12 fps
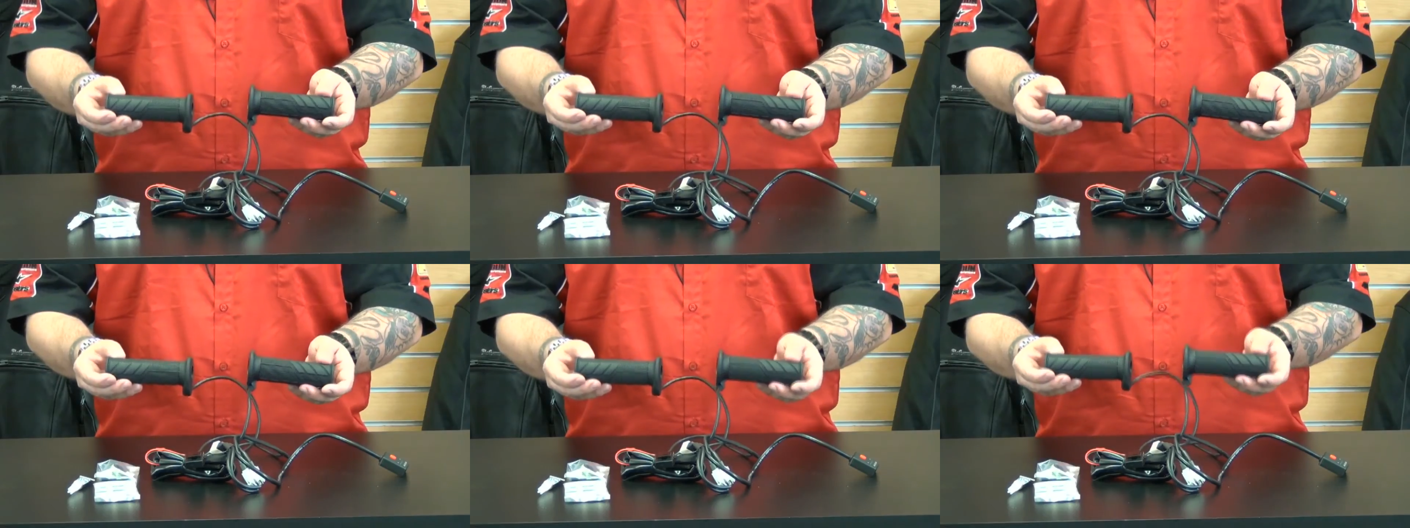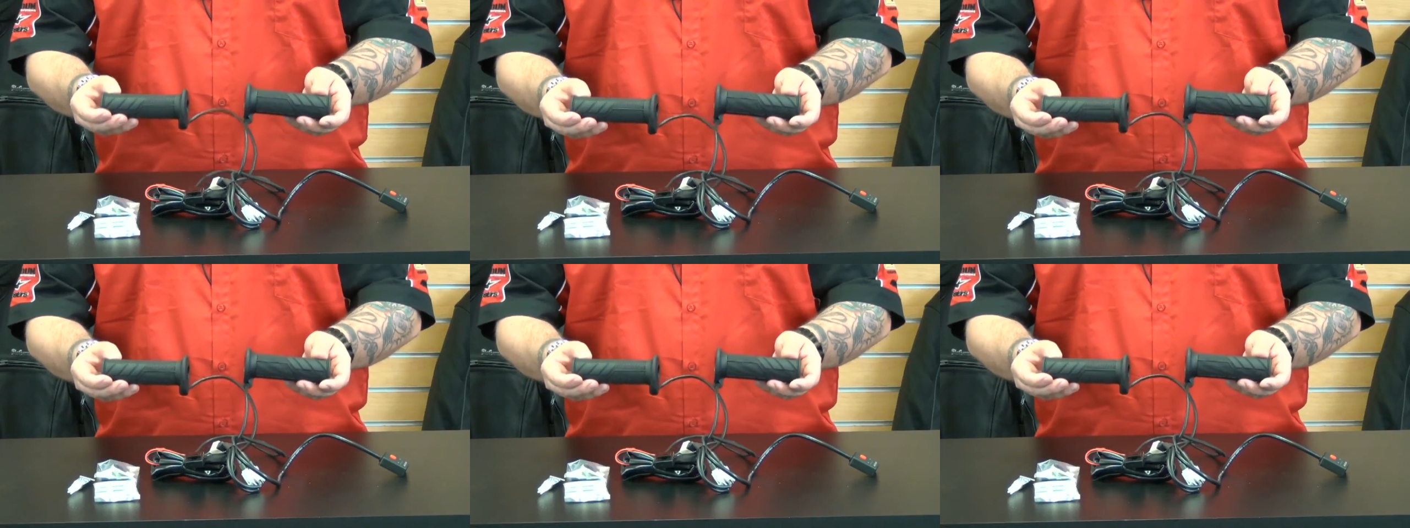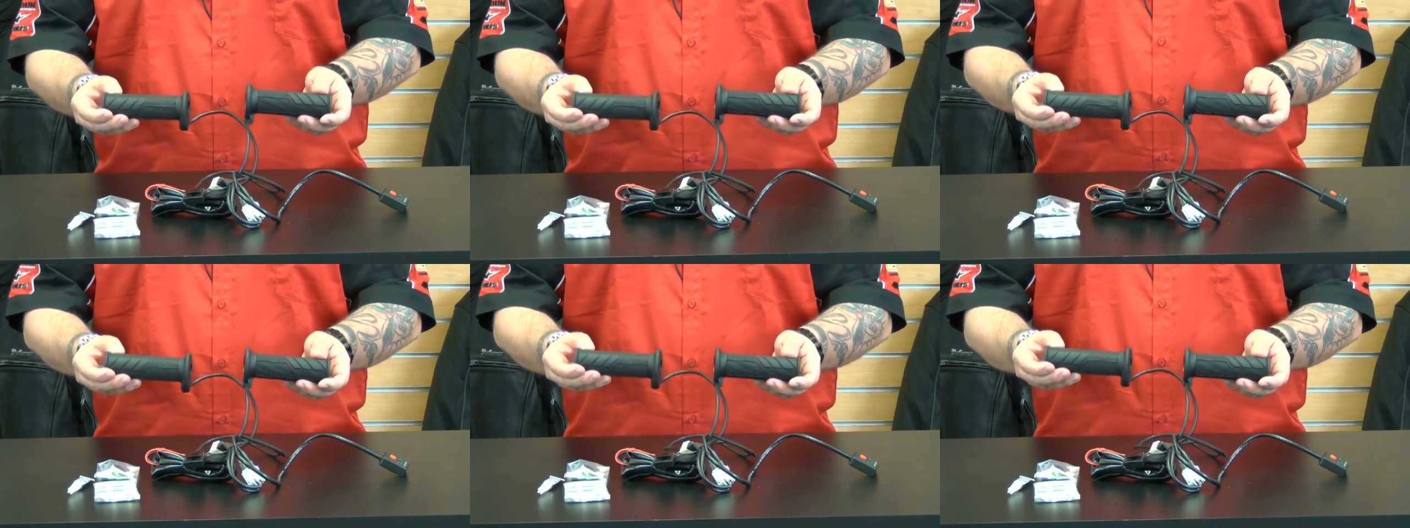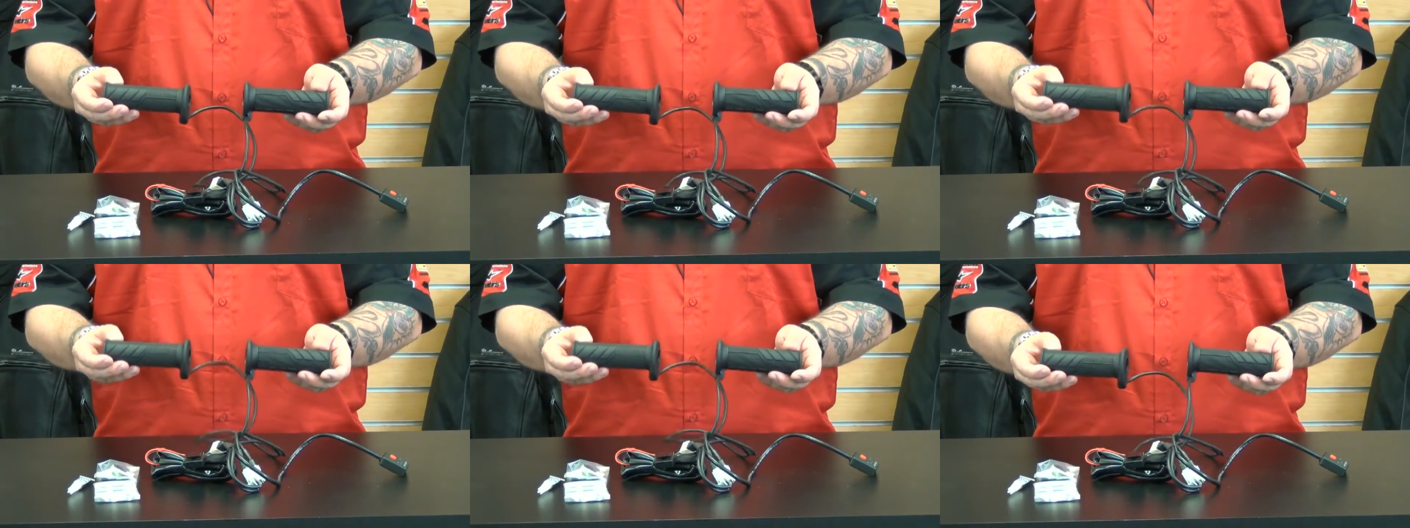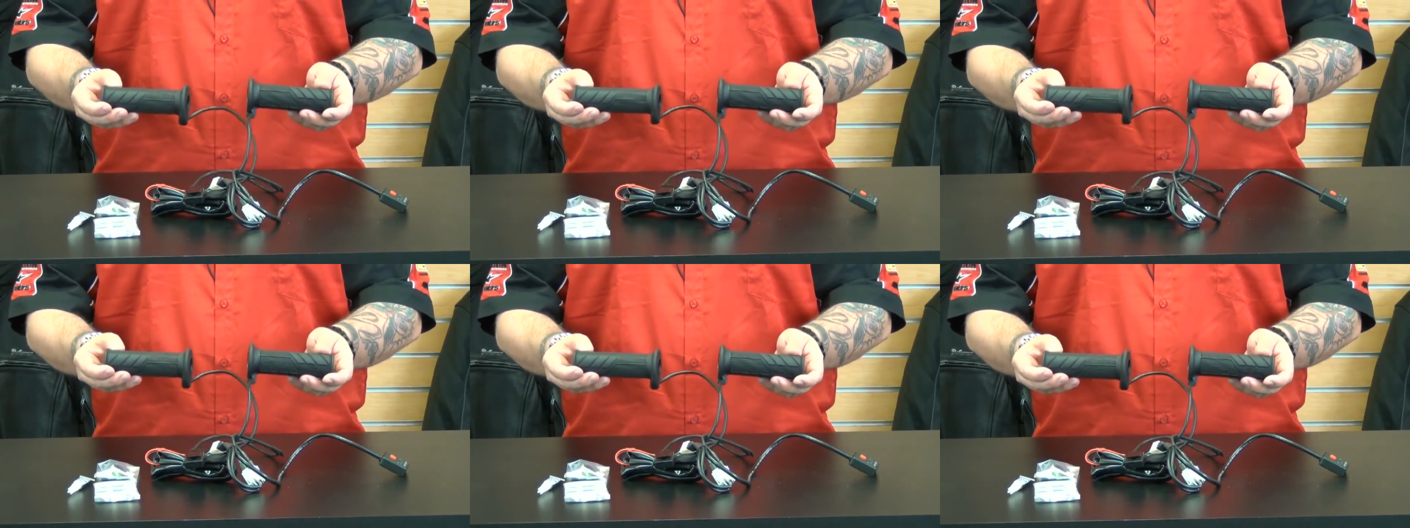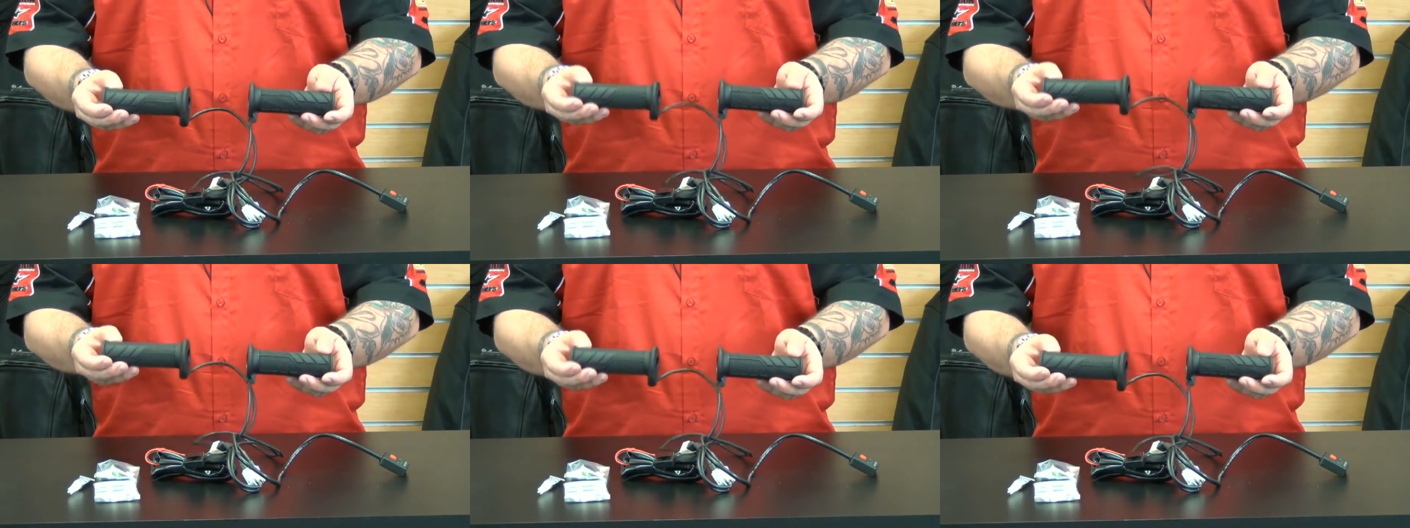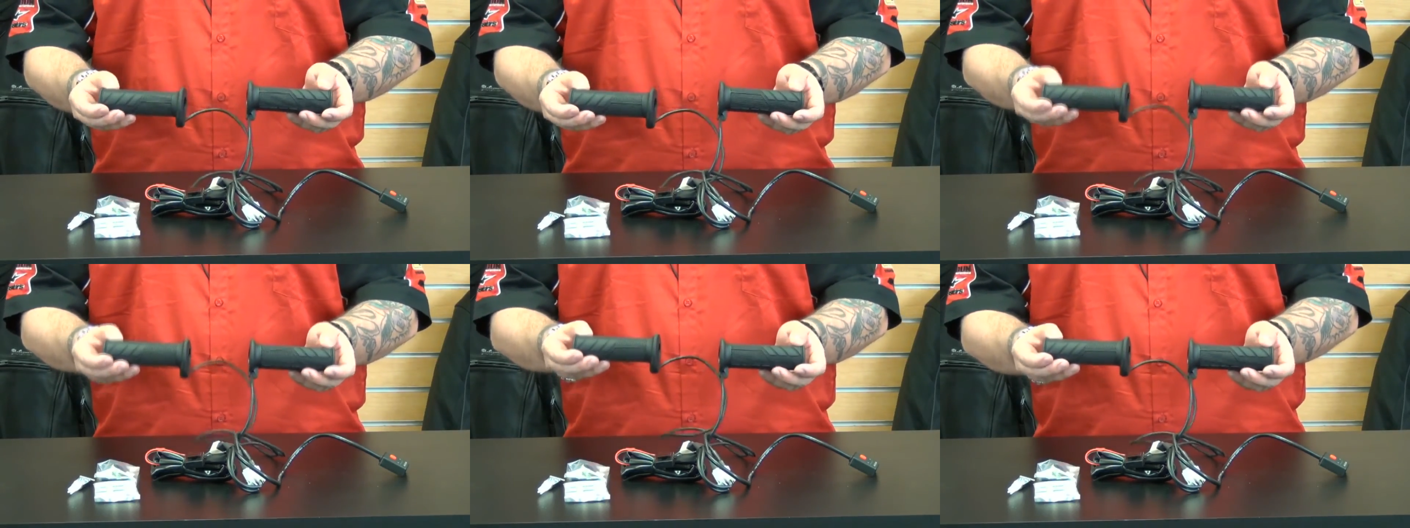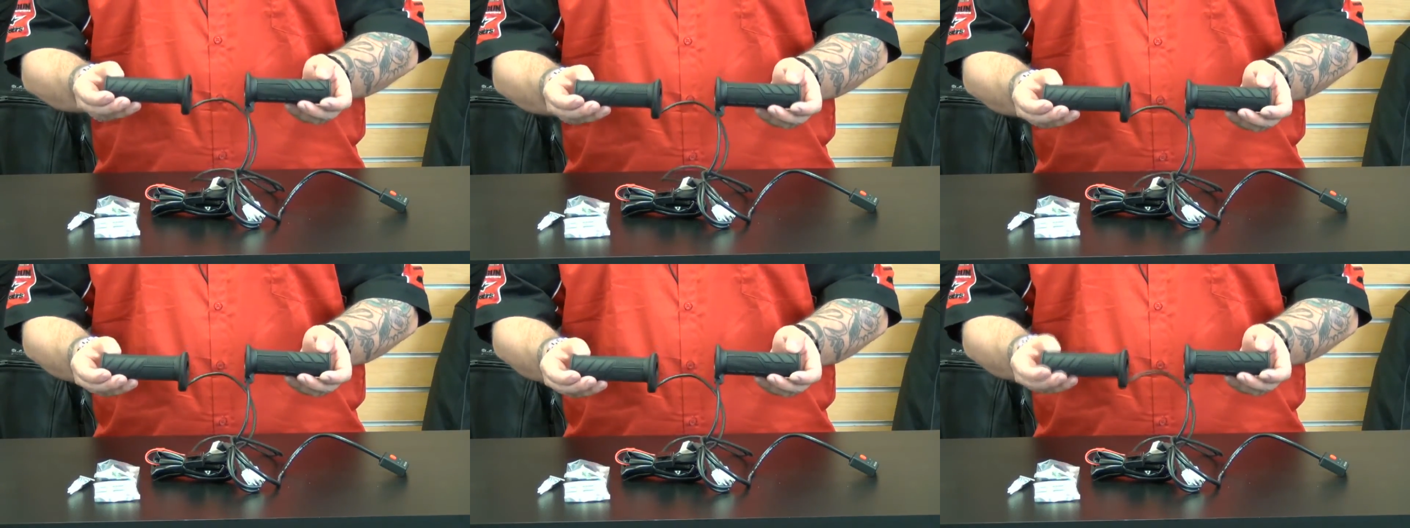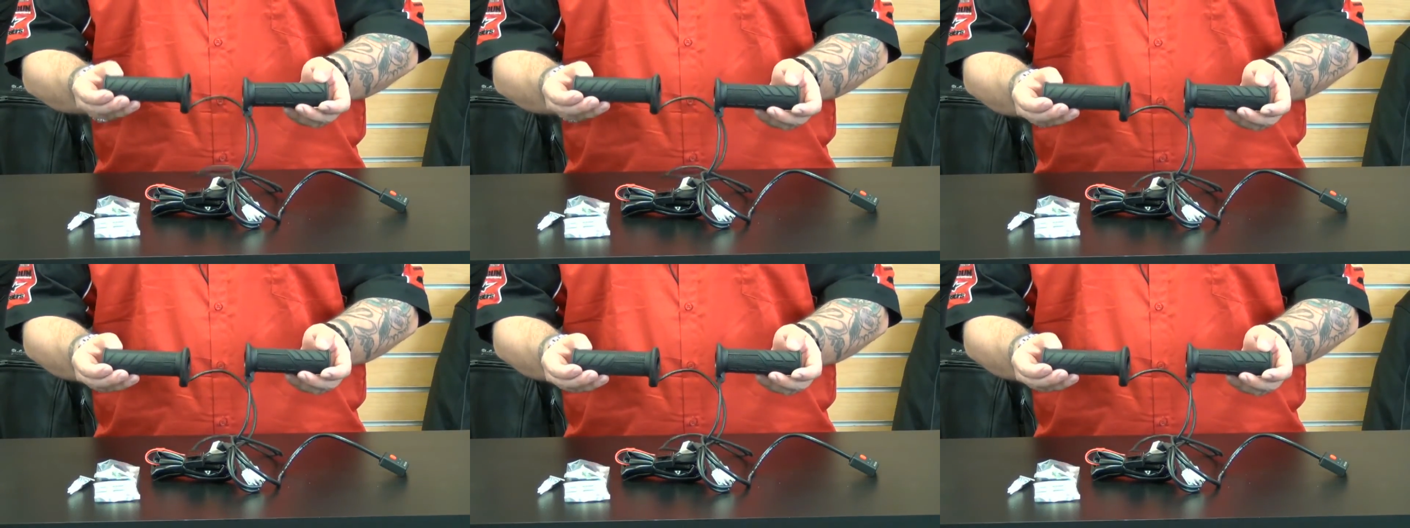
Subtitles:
No face is visible, so there are no lips to read.